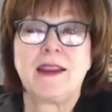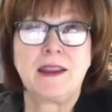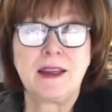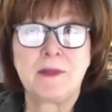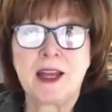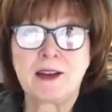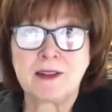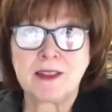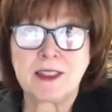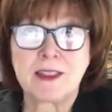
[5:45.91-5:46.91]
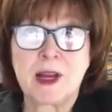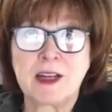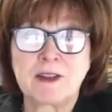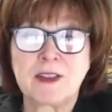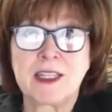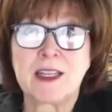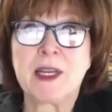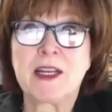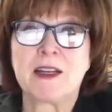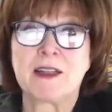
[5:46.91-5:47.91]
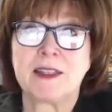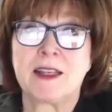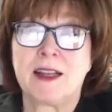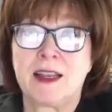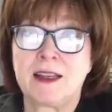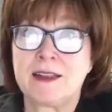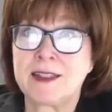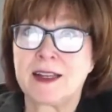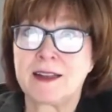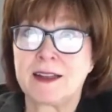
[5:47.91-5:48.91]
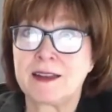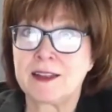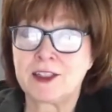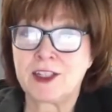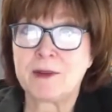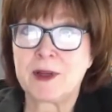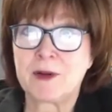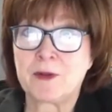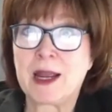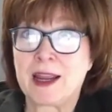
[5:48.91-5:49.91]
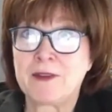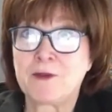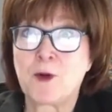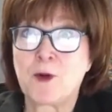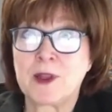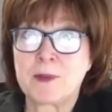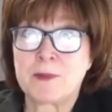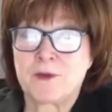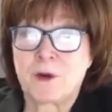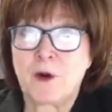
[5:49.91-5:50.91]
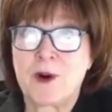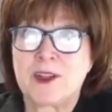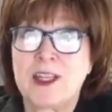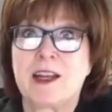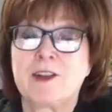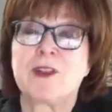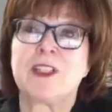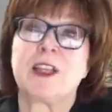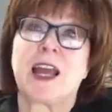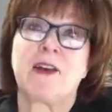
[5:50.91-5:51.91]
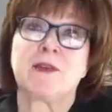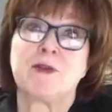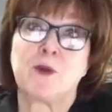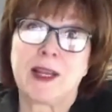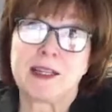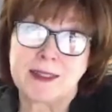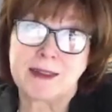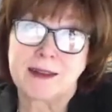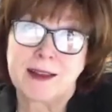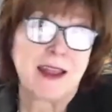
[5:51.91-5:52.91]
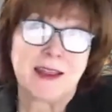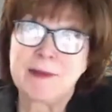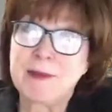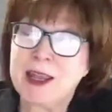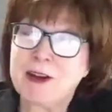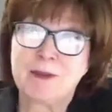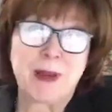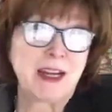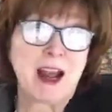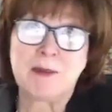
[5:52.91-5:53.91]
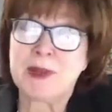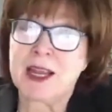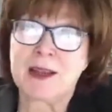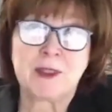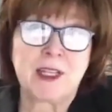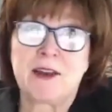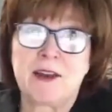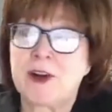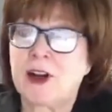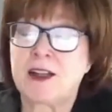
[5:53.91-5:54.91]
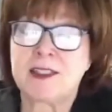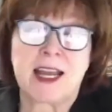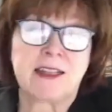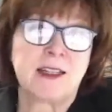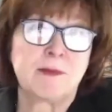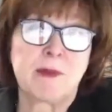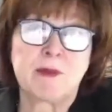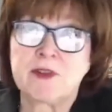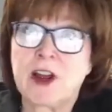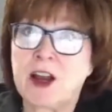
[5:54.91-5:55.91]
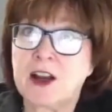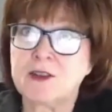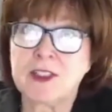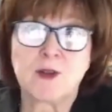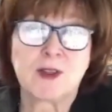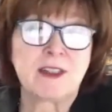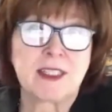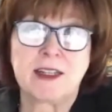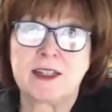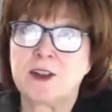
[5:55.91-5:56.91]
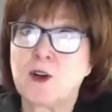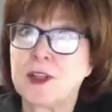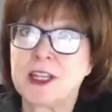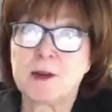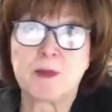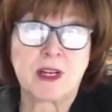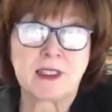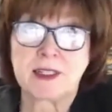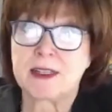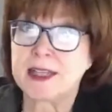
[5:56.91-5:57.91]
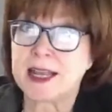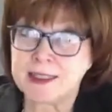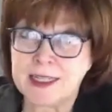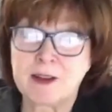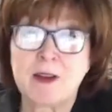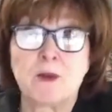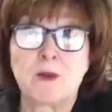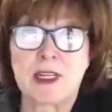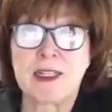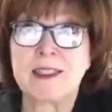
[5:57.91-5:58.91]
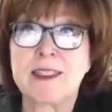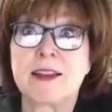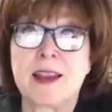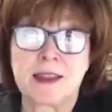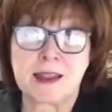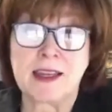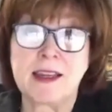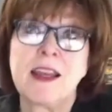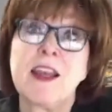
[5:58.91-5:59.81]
I think it matters to democracy because it is a legitimate way for the electorate to have a voice. They may or may not be able to ever contact their member of Congress or their senator or their president and tell them what it is that they think.